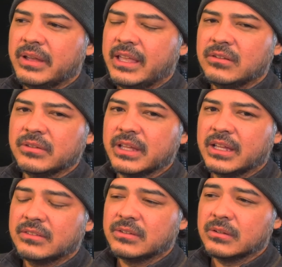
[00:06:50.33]
handle
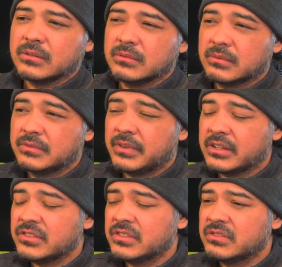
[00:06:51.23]
that. So if I
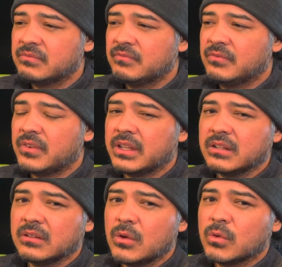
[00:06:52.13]
can just find
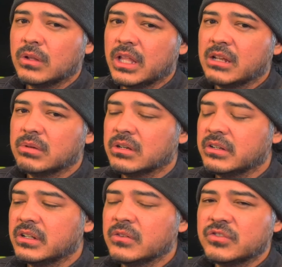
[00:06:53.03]
a local
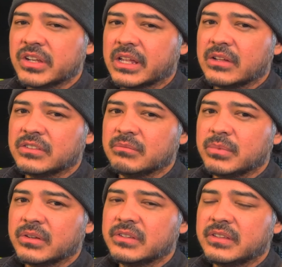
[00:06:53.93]
library and go check out some
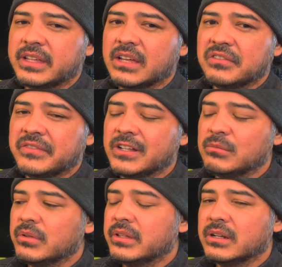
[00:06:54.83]
books that they have
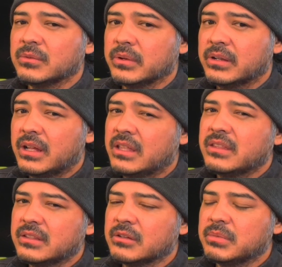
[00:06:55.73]
available there, I
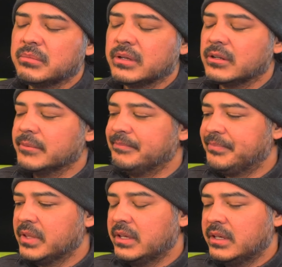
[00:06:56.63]
think that would be better.
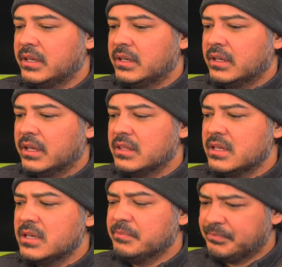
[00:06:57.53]
And
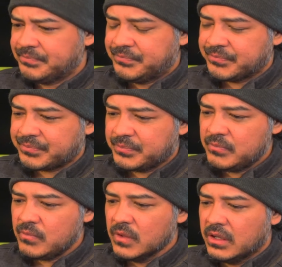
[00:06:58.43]
then
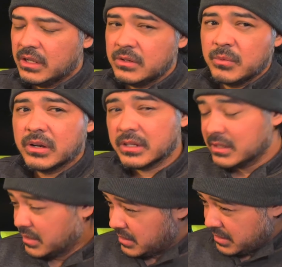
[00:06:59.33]
I do want
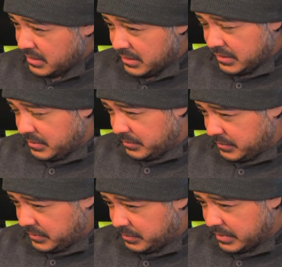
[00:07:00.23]
to
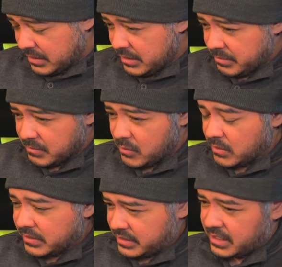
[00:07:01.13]
spend a little bit
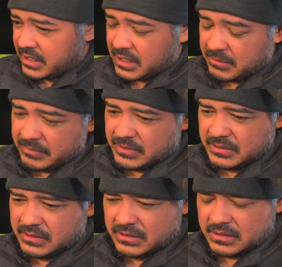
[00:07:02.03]
more time
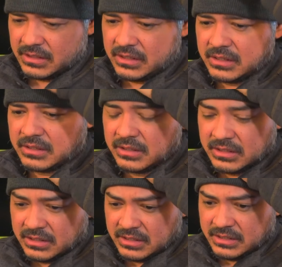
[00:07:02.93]

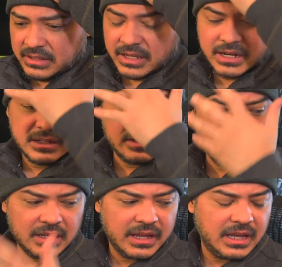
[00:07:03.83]

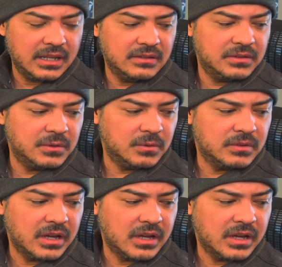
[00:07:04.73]
dedicated to